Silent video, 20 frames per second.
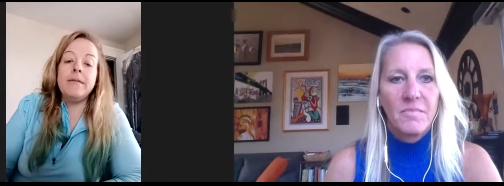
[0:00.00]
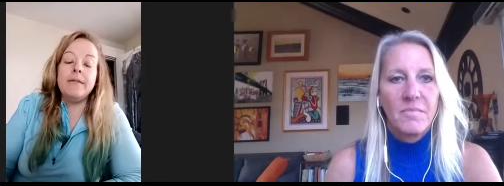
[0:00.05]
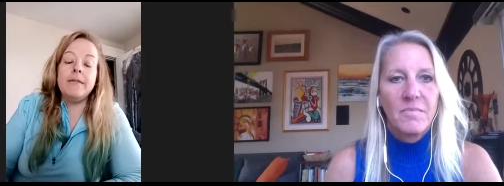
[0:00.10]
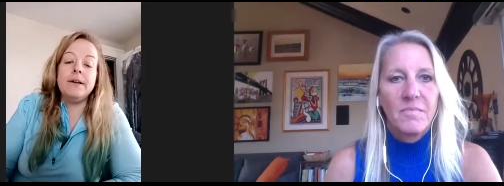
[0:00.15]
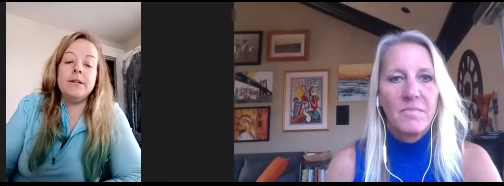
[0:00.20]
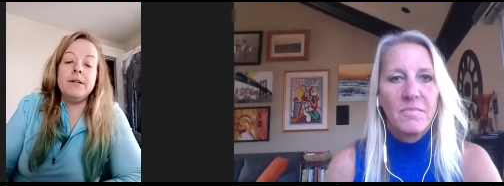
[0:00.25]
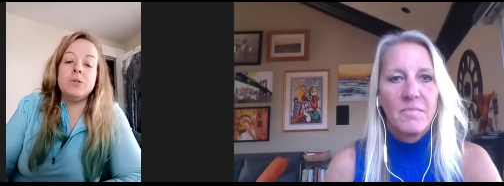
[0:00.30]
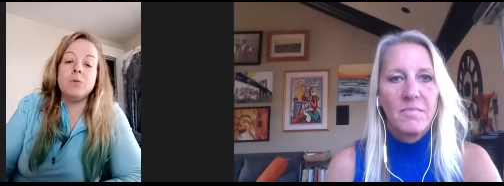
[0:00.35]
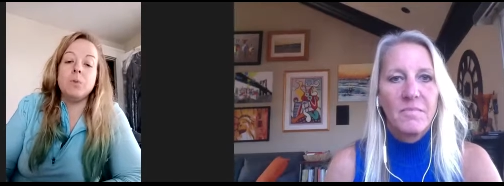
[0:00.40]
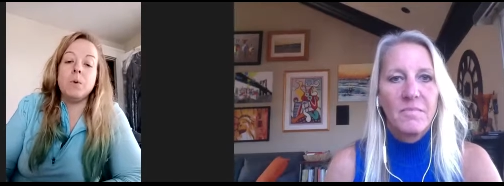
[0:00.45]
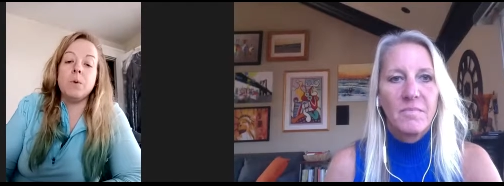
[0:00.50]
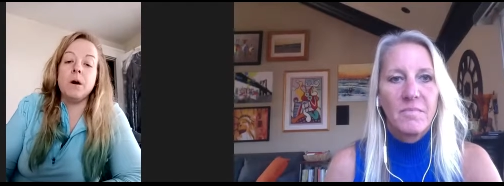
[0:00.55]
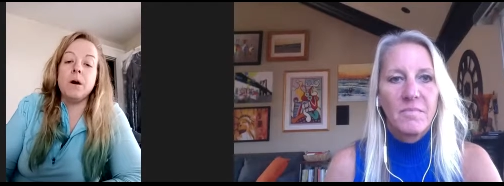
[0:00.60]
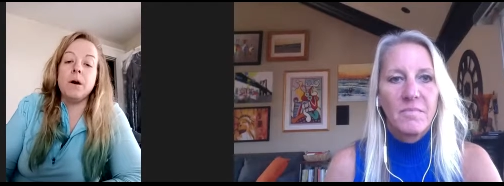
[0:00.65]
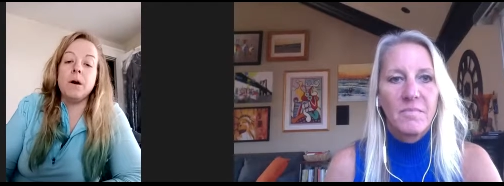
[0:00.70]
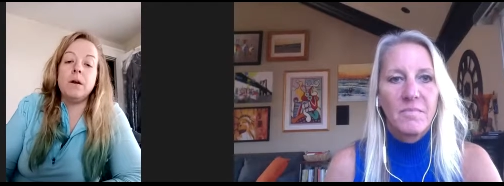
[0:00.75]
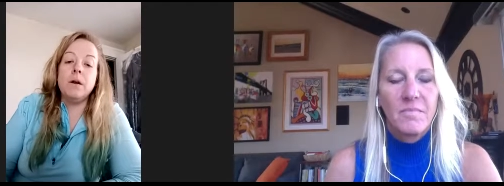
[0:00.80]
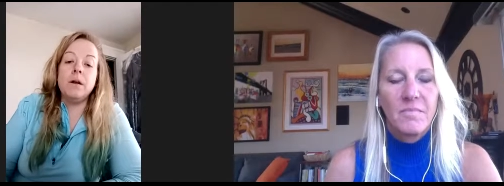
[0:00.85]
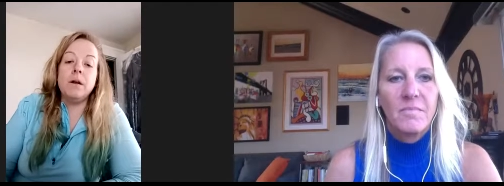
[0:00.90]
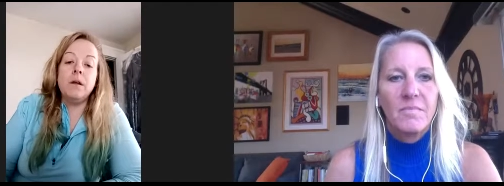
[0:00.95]
Speaker 1: Things
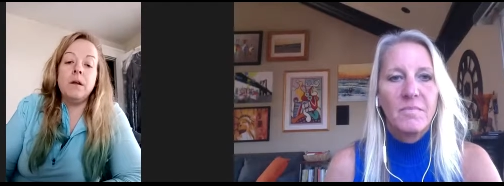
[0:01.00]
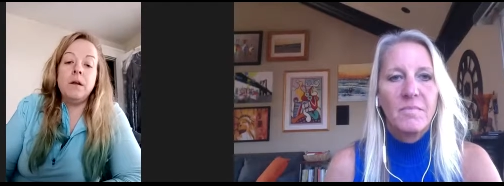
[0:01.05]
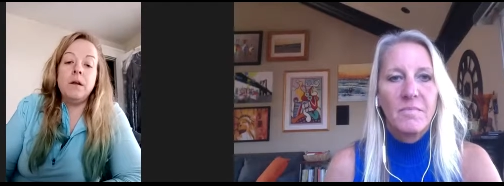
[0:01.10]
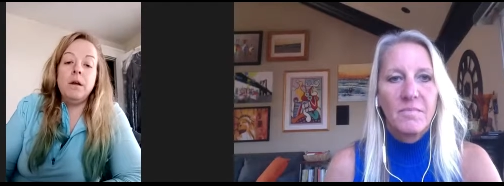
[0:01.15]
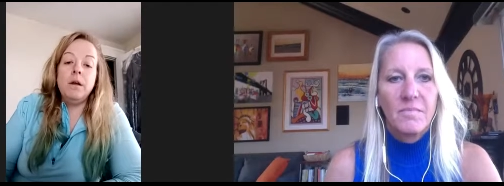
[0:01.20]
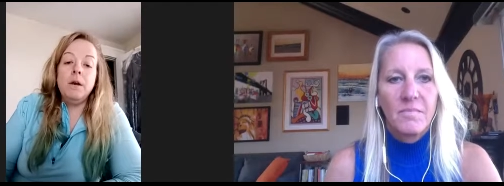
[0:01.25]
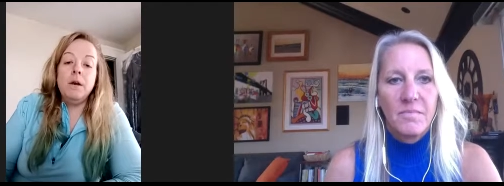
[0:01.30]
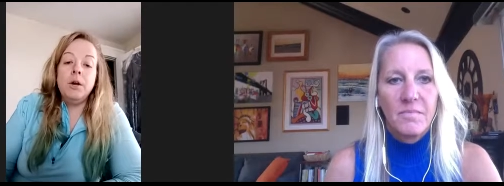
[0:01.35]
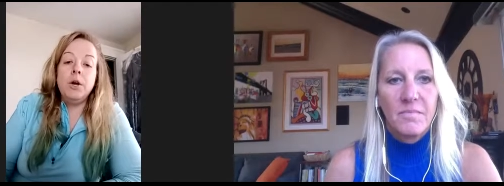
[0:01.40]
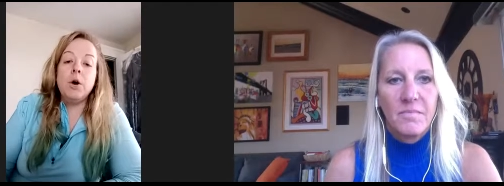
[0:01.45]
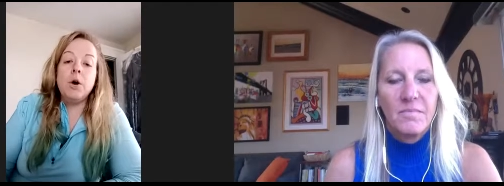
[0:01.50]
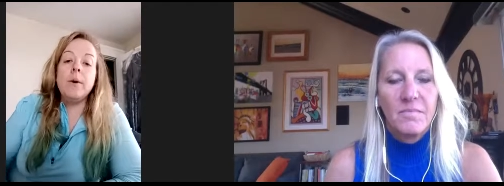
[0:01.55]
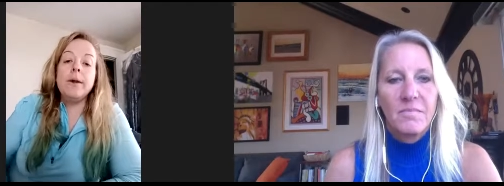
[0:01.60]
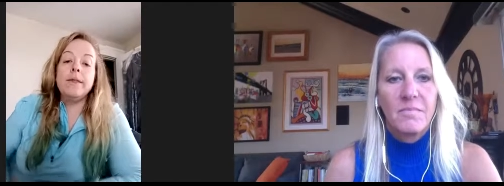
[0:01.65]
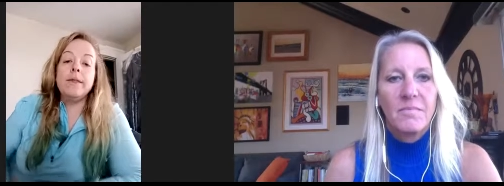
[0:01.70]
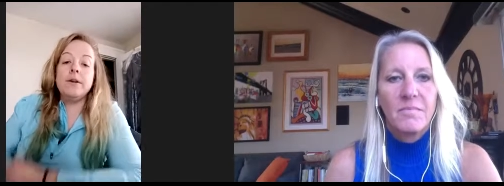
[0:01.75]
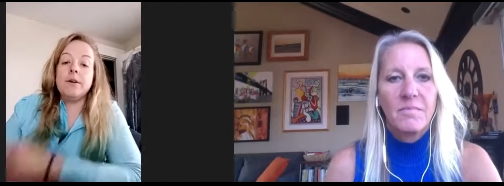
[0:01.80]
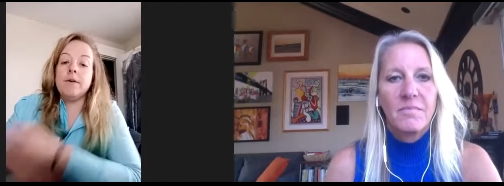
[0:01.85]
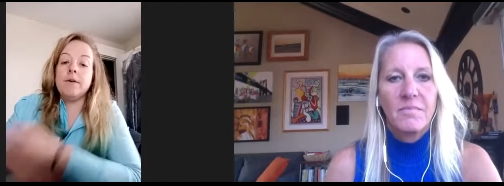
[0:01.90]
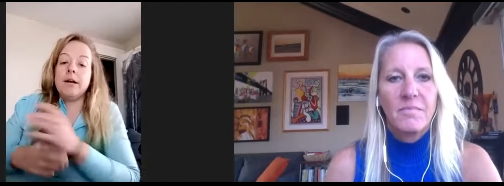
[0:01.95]
weren't going the
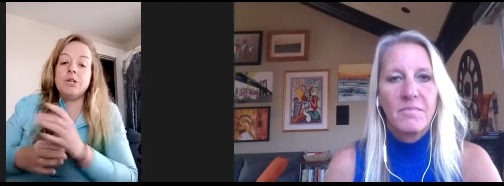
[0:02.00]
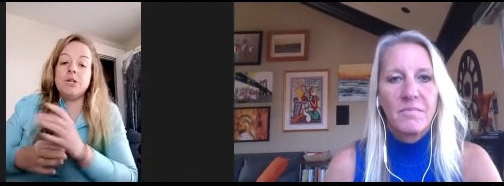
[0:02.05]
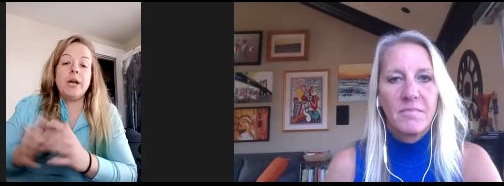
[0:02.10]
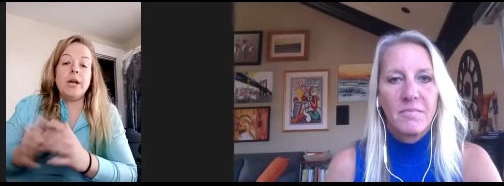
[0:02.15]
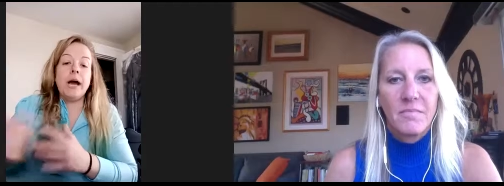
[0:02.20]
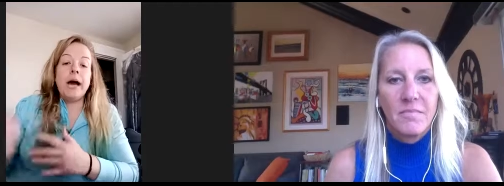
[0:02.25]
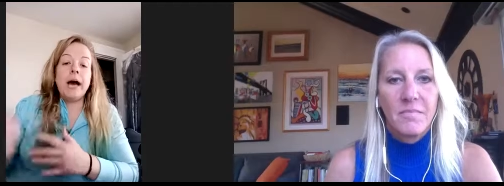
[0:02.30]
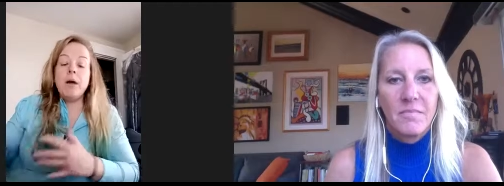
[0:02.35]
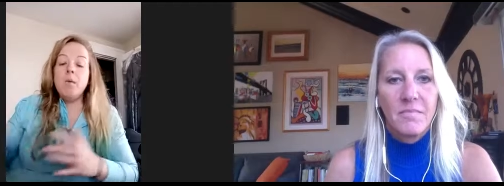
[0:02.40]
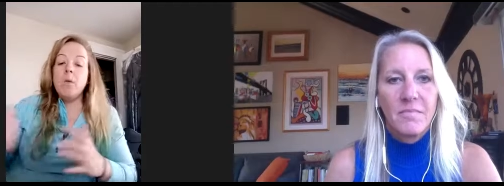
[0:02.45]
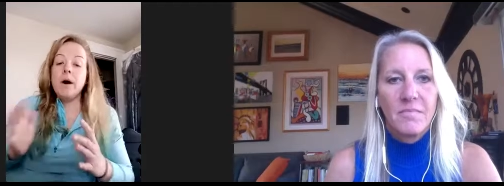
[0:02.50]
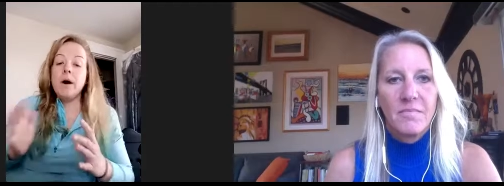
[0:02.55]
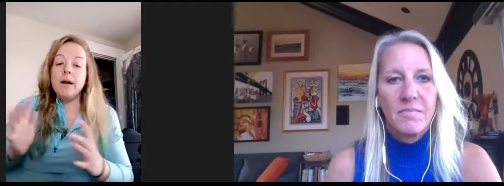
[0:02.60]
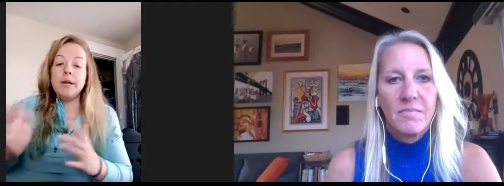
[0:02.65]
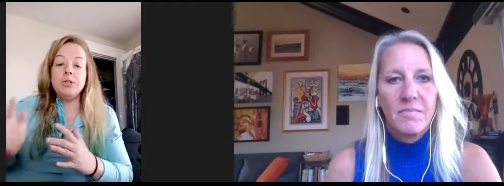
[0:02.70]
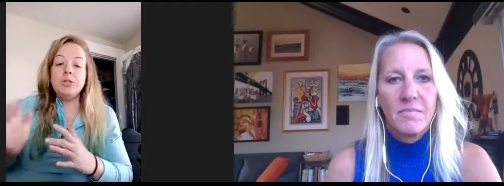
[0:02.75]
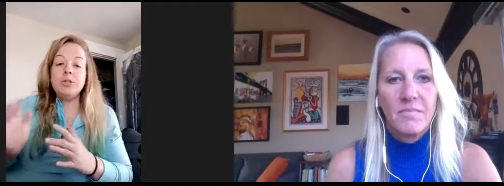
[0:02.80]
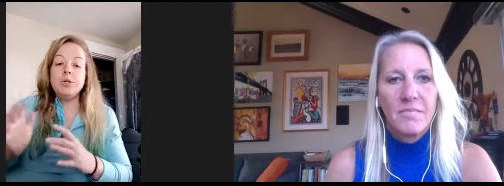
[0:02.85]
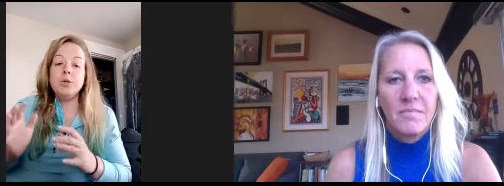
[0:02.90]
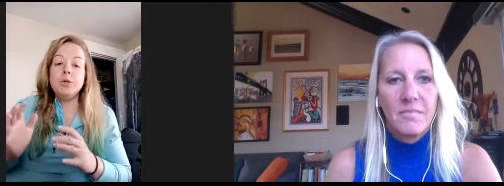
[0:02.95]
direction I
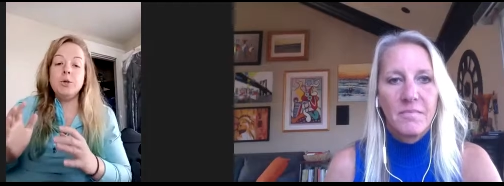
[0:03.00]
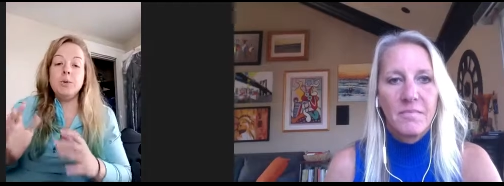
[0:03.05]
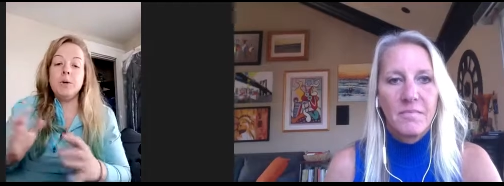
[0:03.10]
wanted to.